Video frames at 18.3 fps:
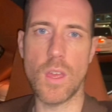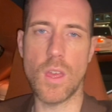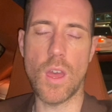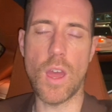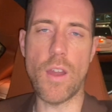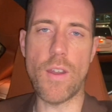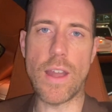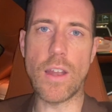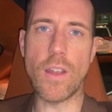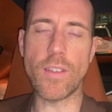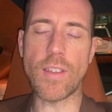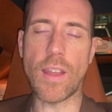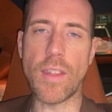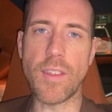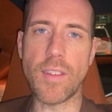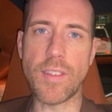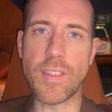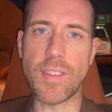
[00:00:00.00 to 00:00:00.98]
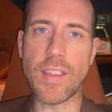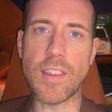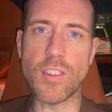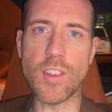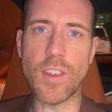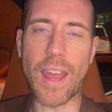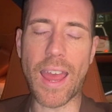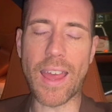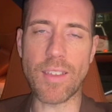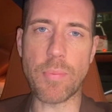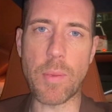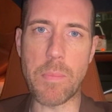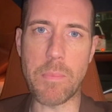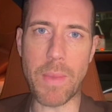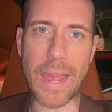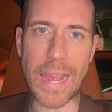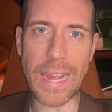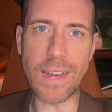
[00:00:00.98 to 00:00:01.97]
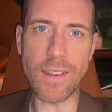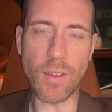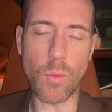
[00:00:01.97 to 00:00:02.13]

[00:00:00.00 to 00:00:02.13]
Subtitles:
All right, it looks like the decision has been made.